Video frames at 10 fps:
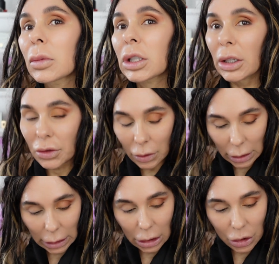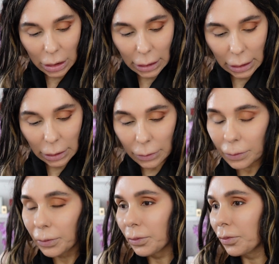Just on the lash line.
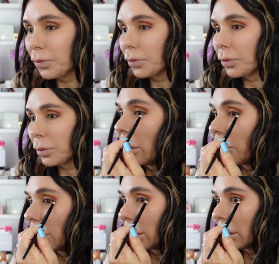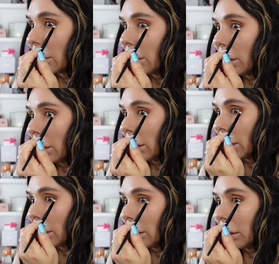Definitely,
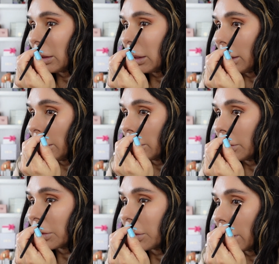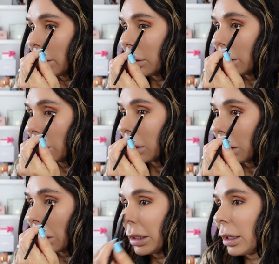I
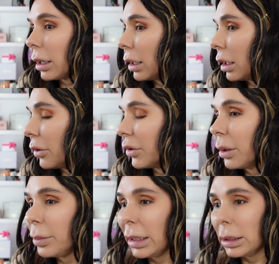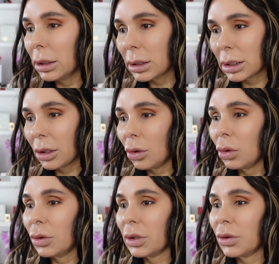love the palette,
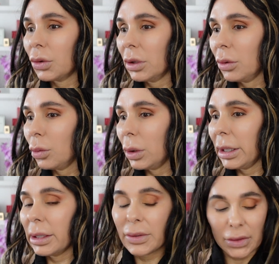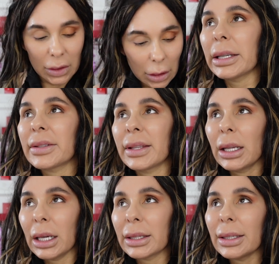color story wise. It's
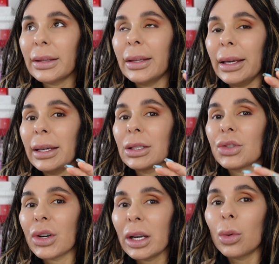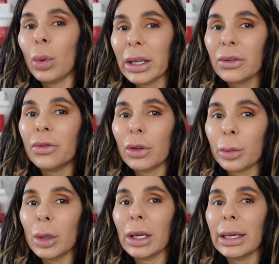not the dry wet
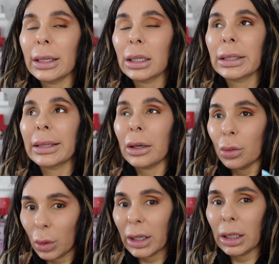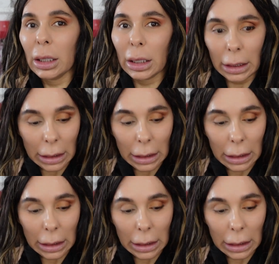formula that we